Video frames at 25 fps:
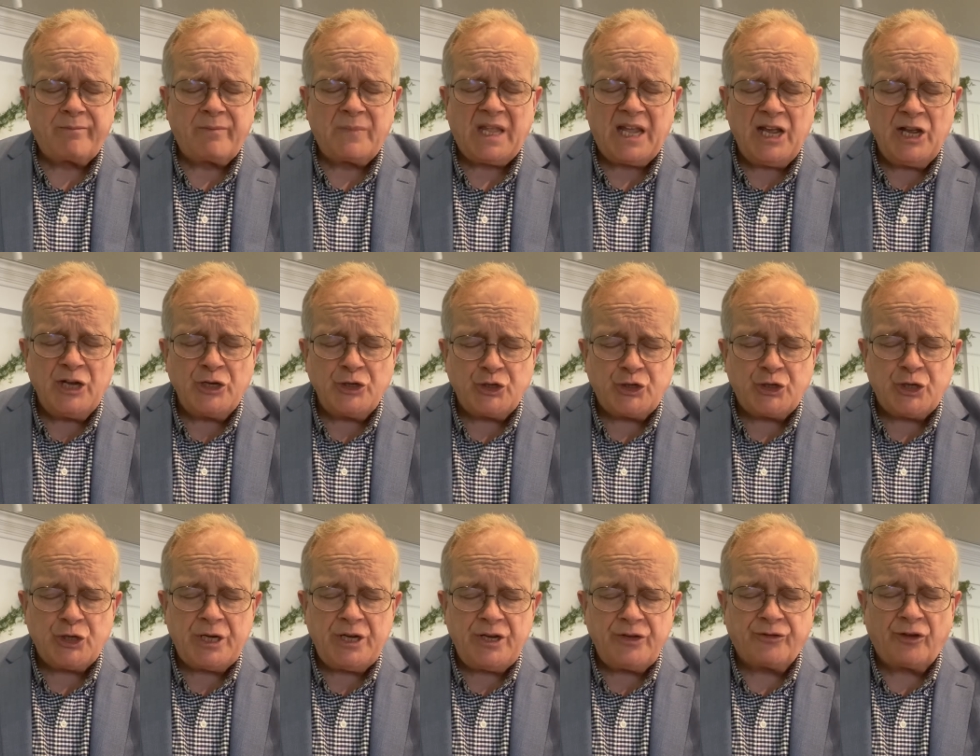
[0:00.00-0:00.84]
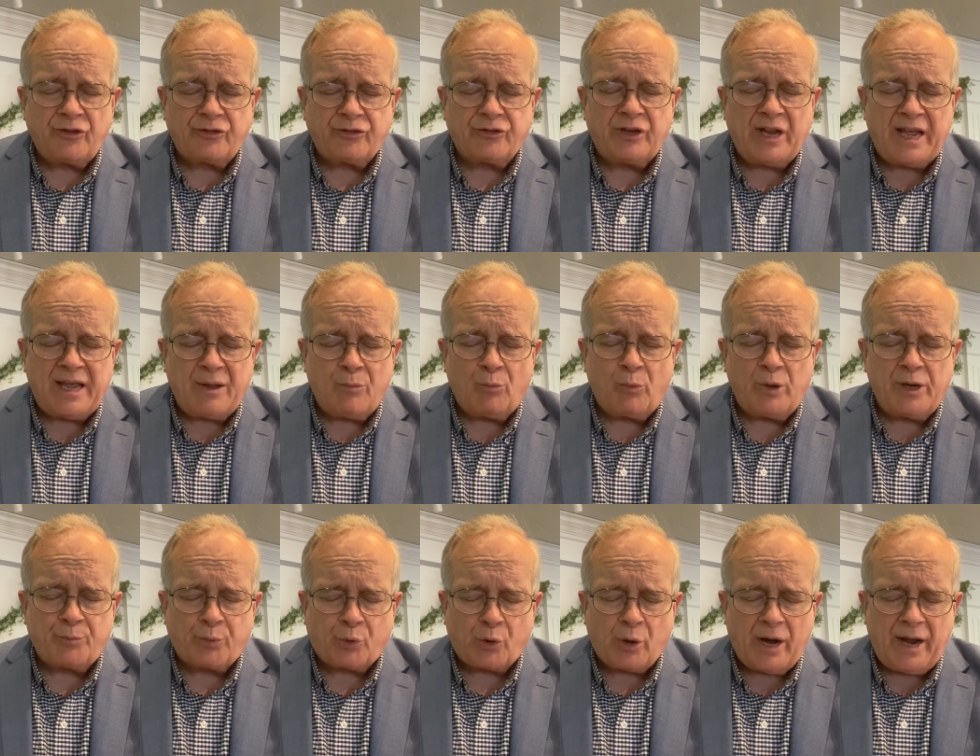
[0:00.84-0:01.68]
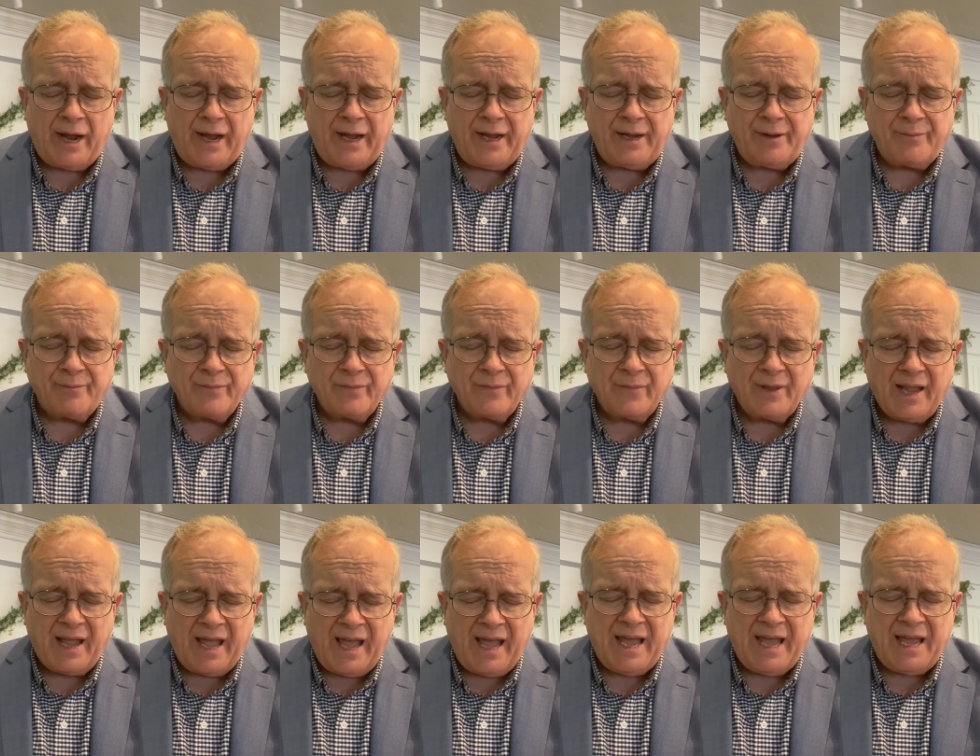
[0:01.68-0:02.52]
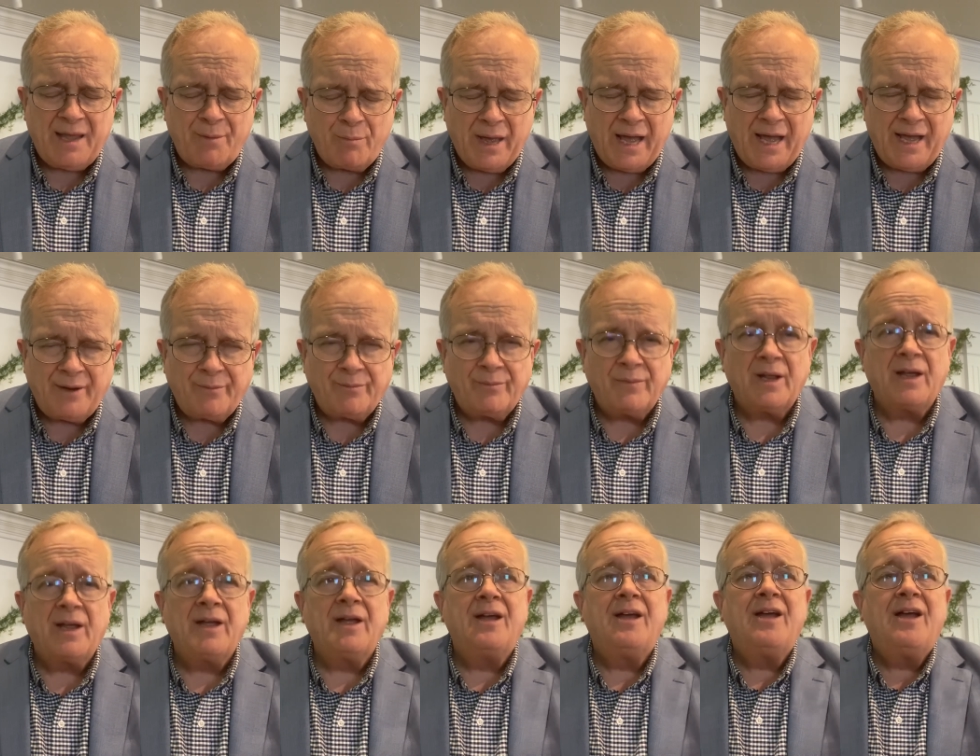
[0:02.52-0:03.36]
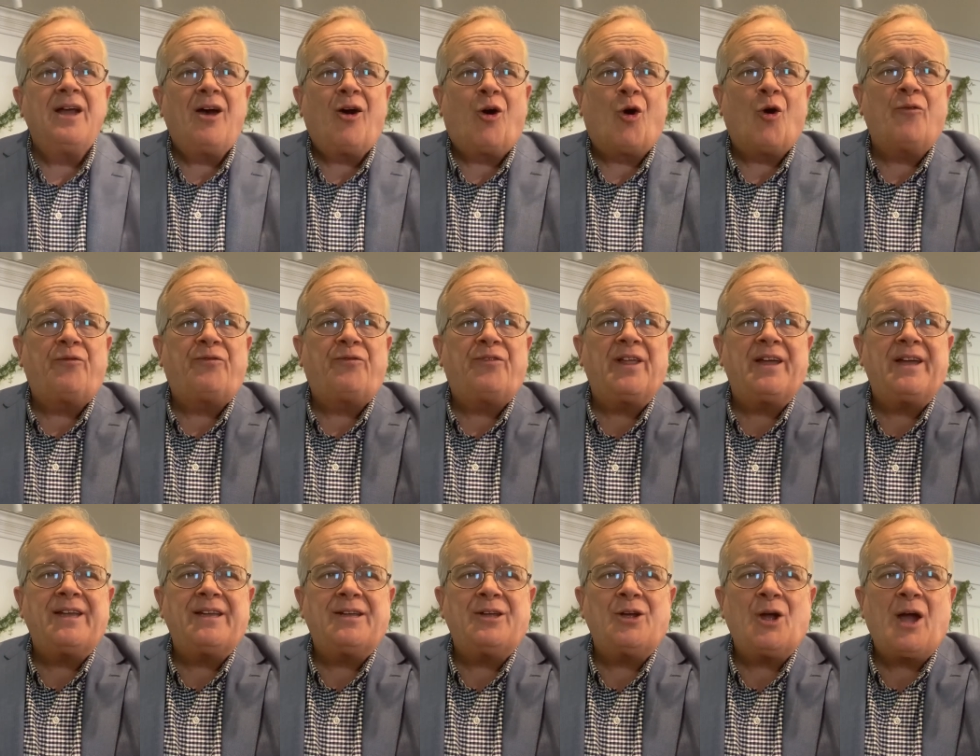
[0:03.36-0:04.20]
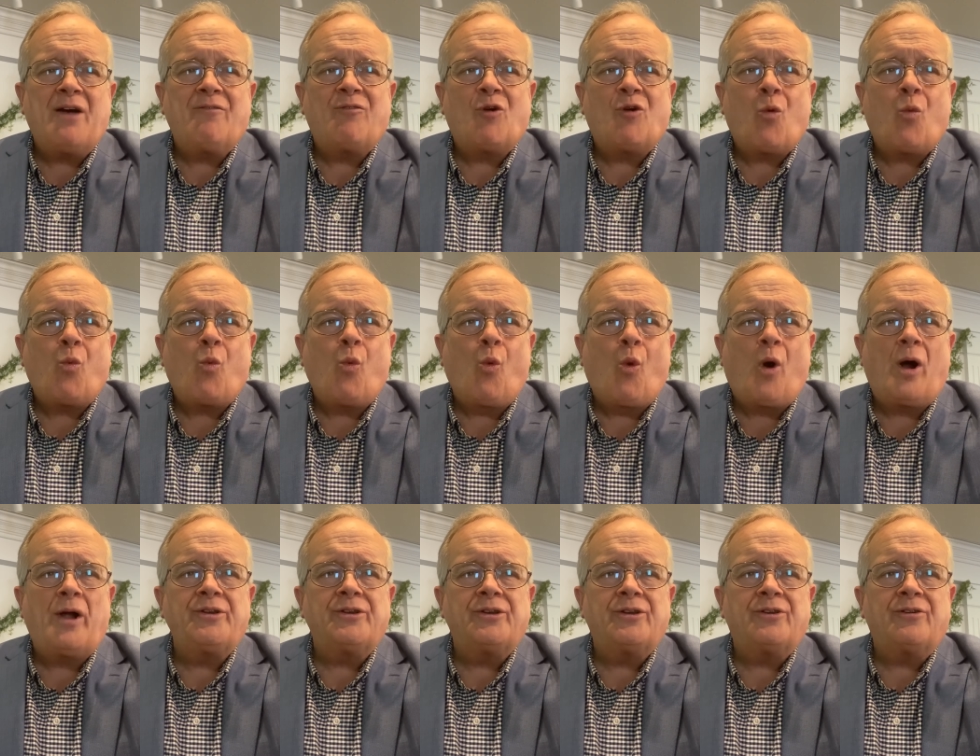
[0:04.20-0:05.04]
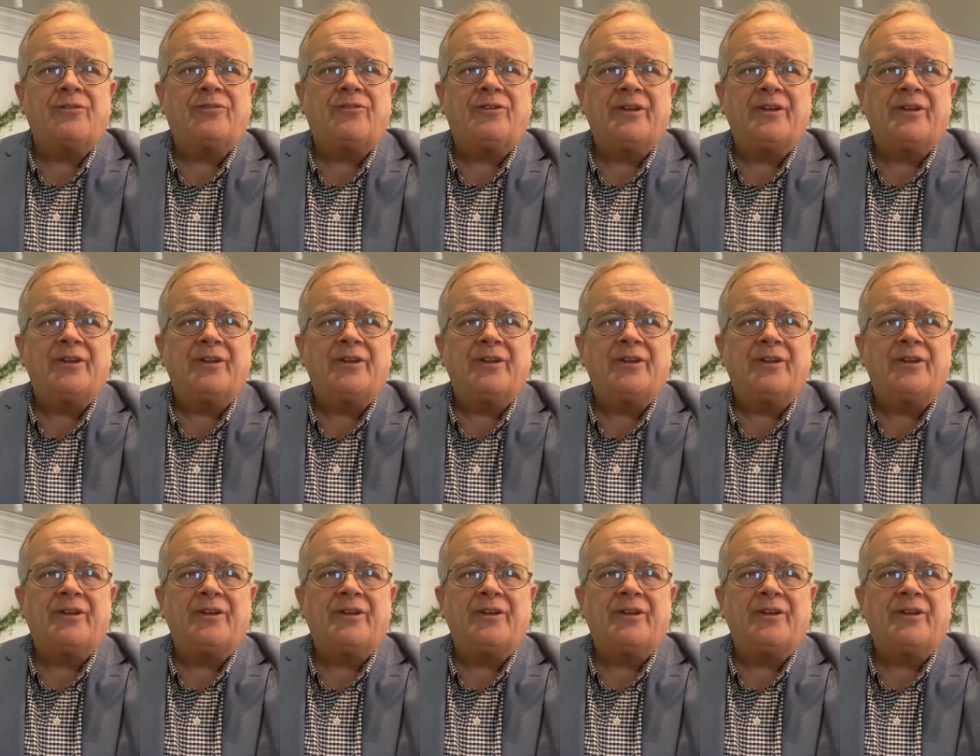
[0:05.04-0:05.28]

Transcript: In Jesus' name we pray. Amen. Hope that you have a wonderful